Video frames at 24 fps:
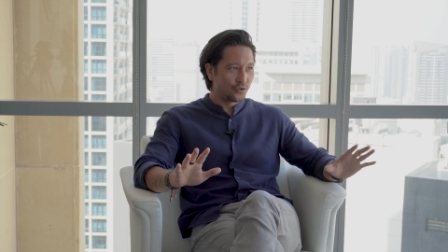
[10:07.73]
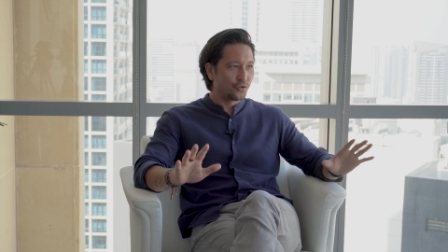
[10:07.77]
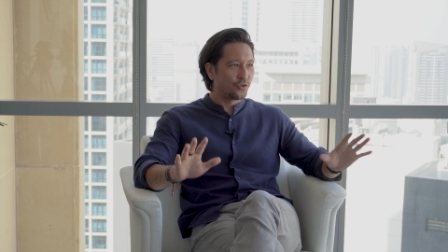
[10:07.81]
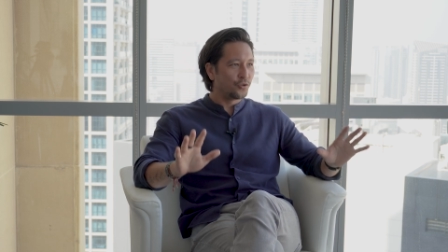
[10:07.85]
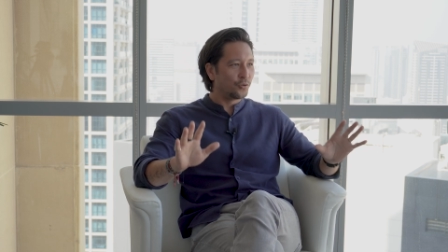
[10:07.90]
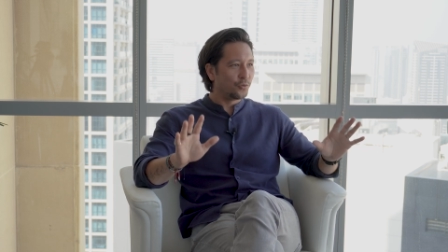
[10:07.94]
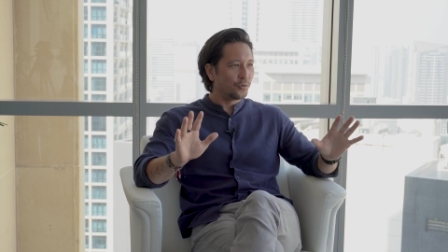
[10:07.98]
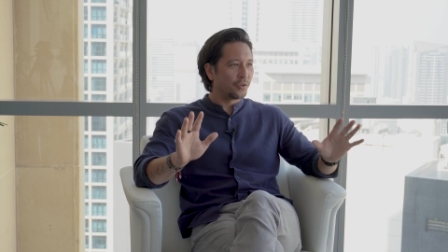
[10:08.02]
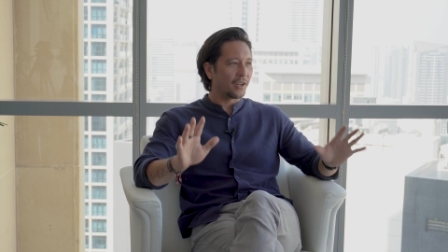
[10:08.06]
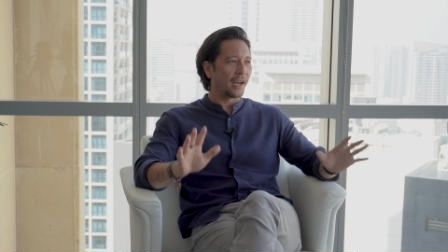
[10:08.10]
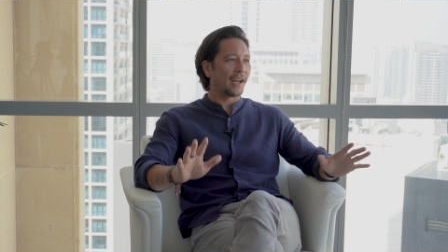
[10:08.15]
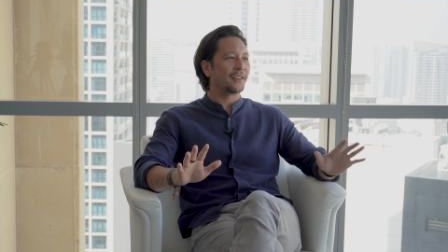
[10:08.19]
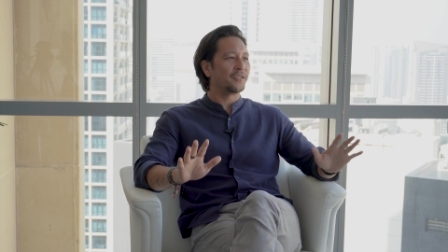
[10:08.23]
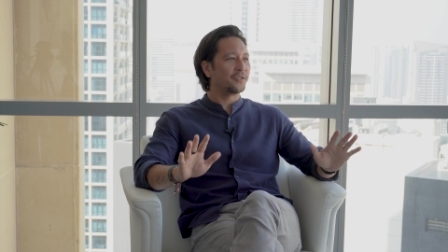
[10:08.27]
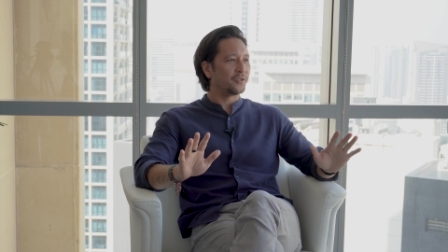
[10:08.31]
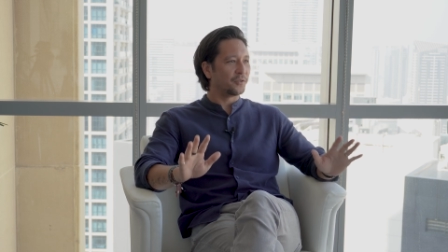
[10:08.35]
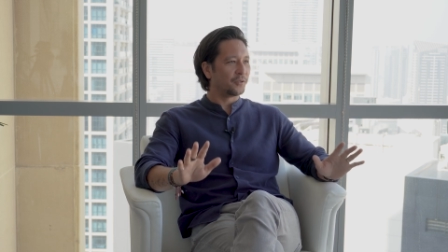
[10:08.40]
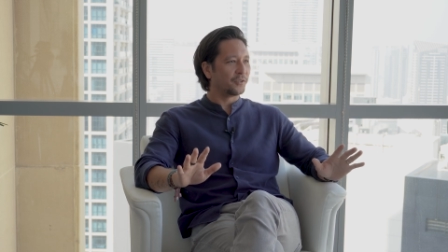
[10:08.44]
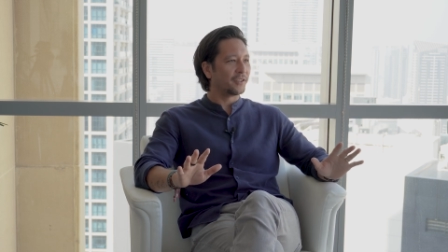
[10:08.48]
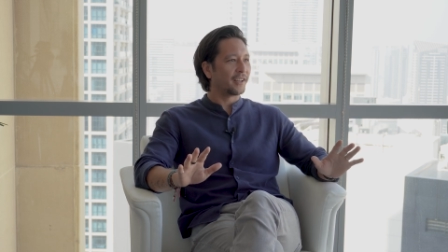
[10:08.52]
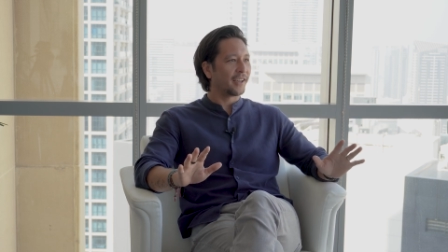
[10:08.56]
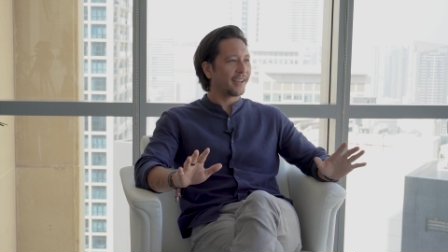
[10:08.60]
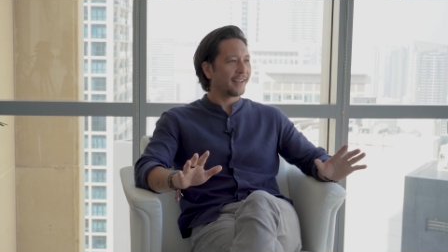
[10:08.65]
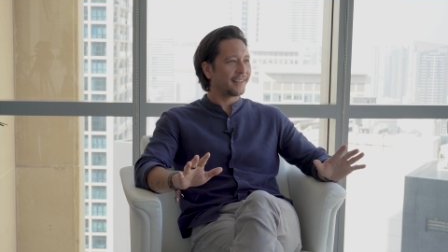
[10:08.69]
do not
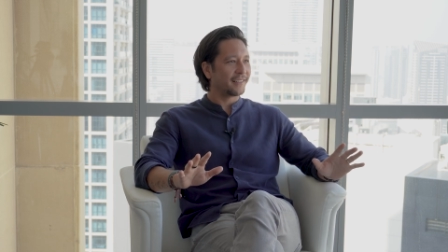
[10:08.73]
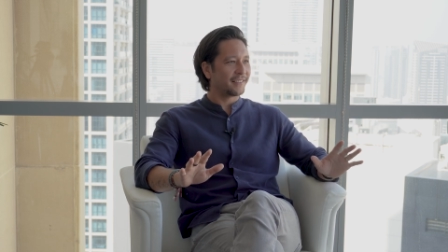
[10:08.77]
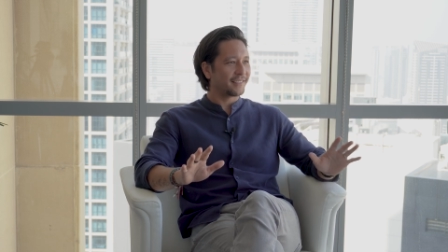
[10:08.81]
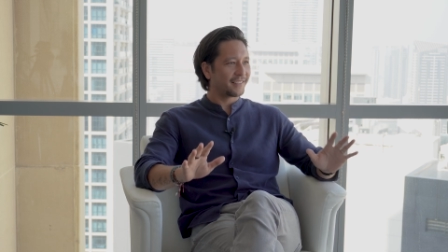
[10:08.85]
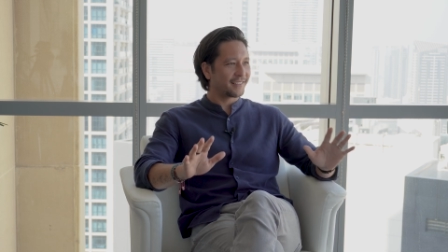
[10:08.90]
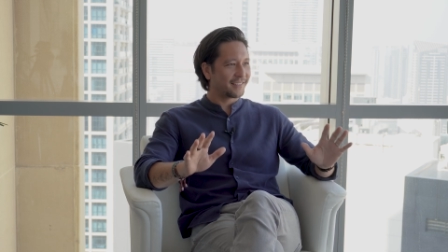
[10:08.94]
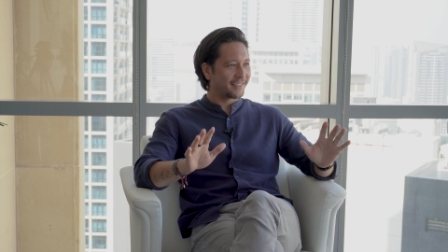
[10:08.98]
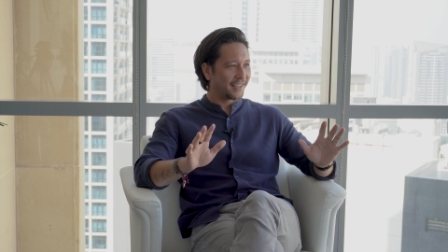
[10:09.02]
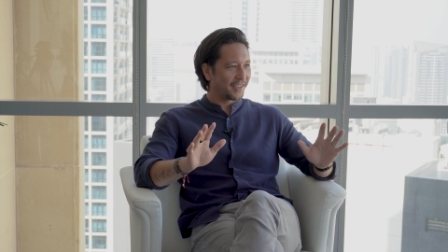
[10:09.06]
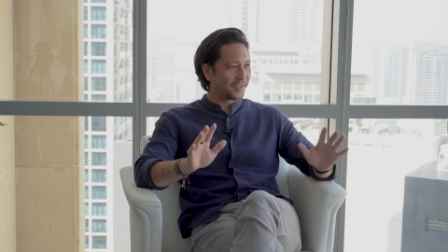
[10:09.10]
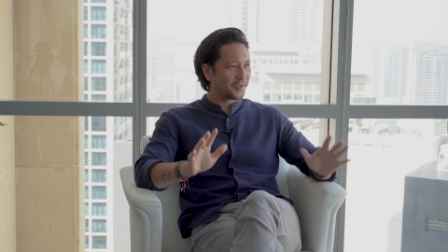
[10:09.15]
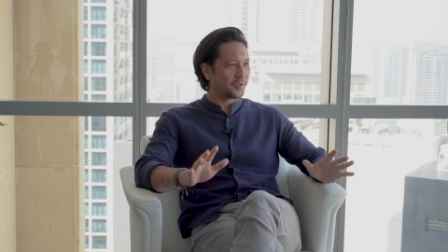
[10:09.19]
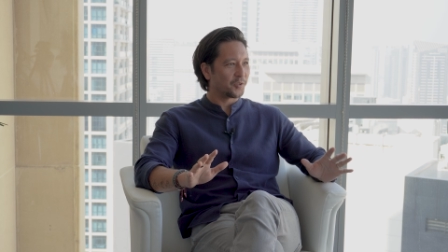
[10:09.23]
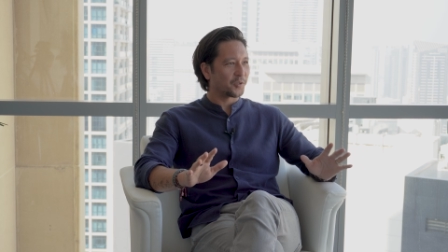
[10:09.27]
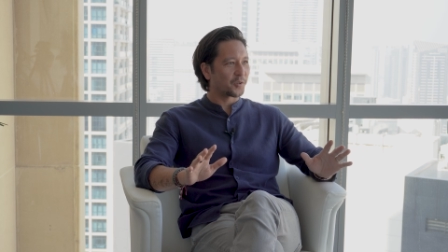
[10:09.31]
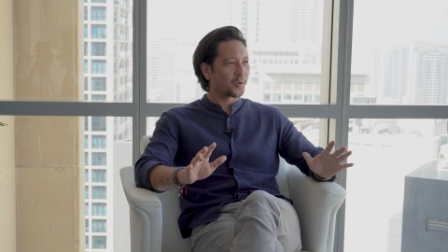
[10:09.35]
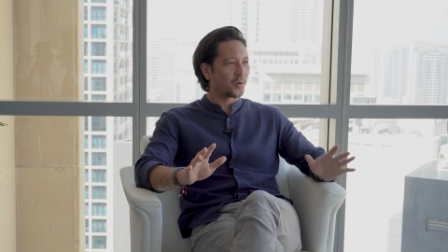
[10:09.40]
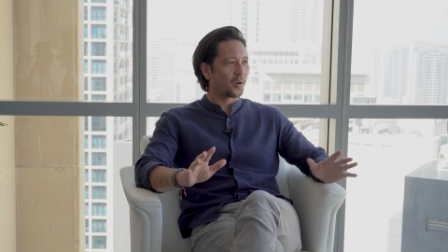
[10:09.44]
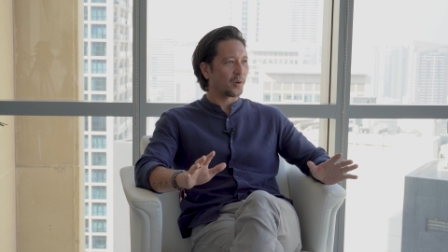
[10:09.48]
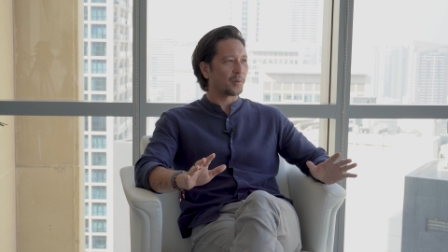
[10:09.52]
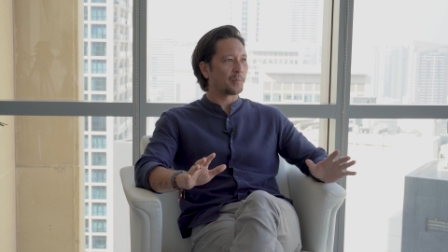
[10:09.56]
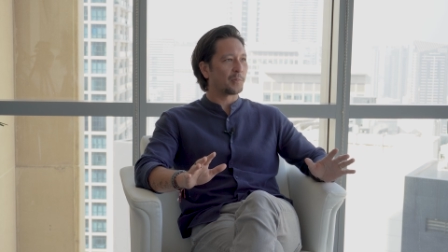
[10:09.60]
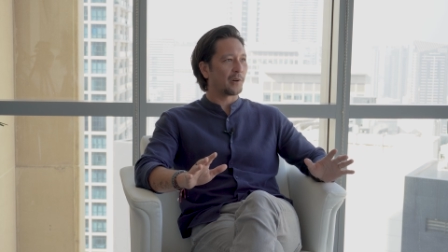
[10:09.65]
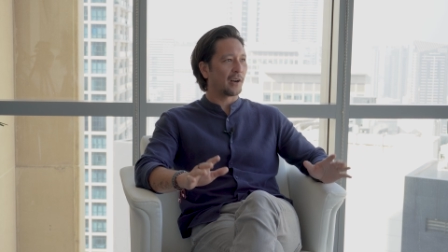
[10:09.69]
do that. Stay yeah. to your
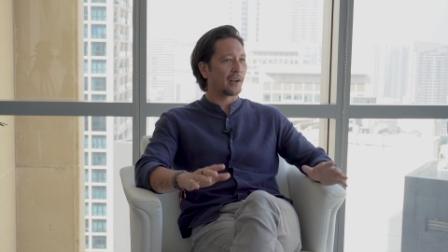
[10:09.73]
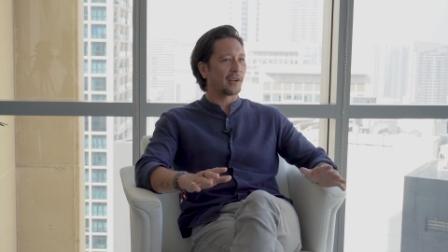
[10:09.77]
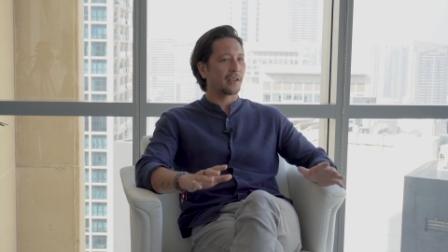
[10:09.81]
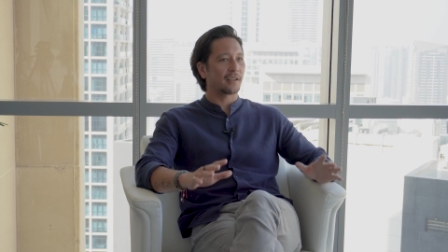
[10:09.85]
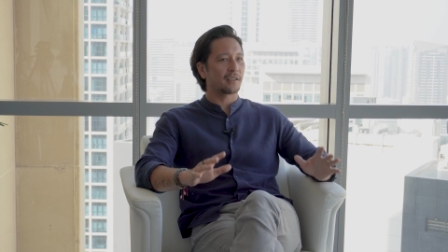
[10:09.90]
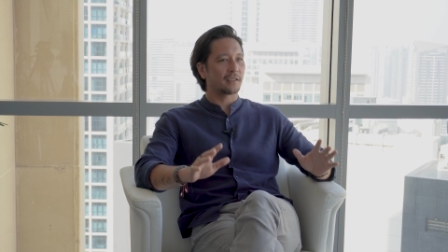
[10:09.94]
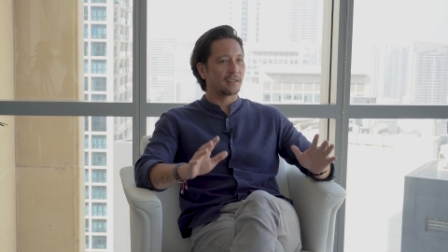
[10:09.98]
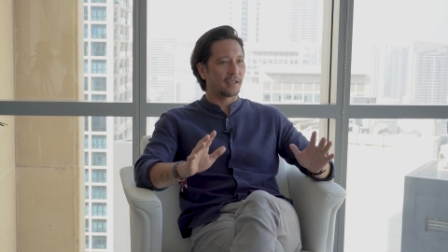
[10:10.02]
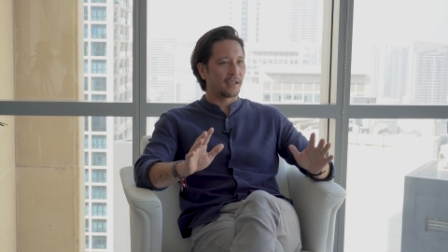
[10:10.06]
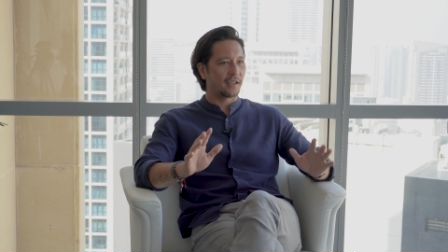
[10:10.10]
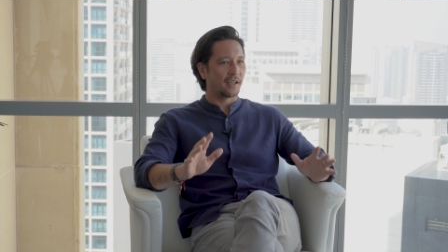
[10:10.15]
core product.